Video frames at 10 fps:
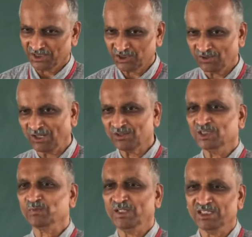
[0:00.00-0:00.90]
First you have
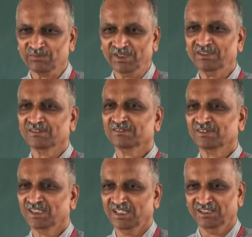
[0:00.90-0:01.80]
displacement
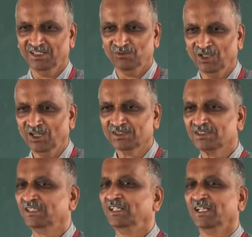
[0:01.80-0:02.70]
and then
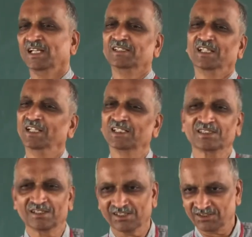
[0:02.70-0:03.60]
velocity and then
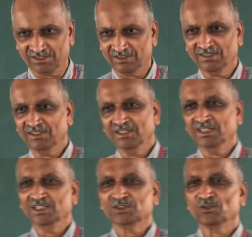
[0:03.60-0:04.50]
acceleration.
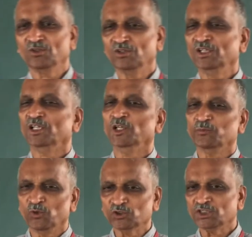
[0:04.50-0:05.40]
So a
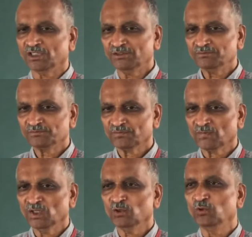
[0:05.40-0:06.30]
motion
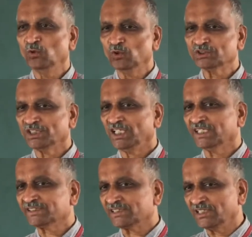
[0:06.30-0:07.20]
whose
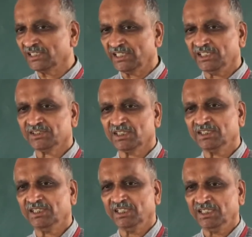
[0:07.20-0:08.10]

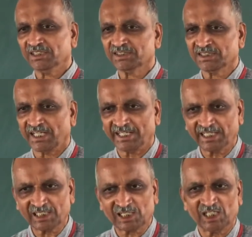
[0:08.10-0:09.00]
acceleration is
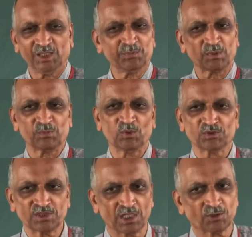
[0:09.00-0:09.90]
directly
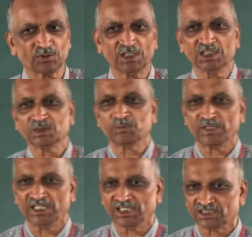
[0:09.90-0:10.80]
proportional to the
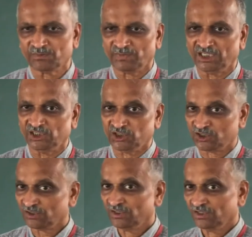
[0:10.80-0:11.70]
displacement.